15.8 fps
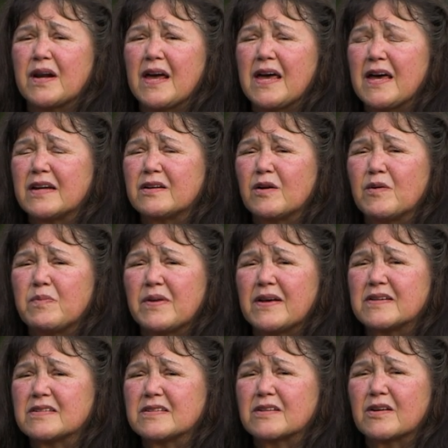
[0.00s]
I had no
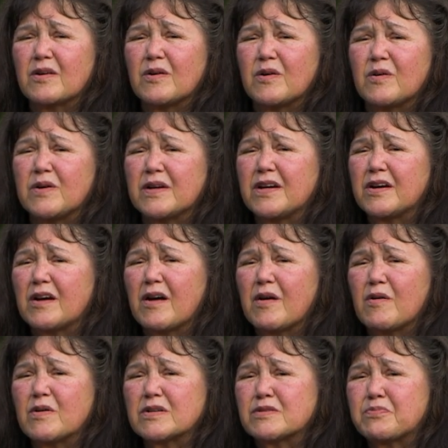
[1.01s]
place to go, and here
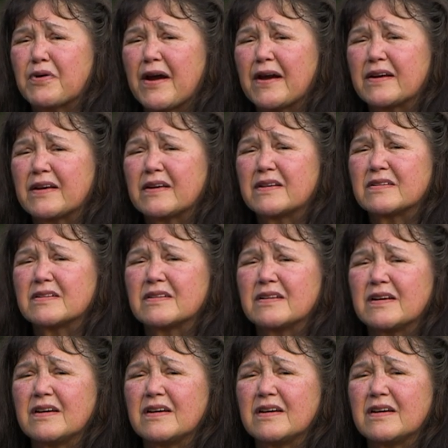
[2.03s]
I was pregnant.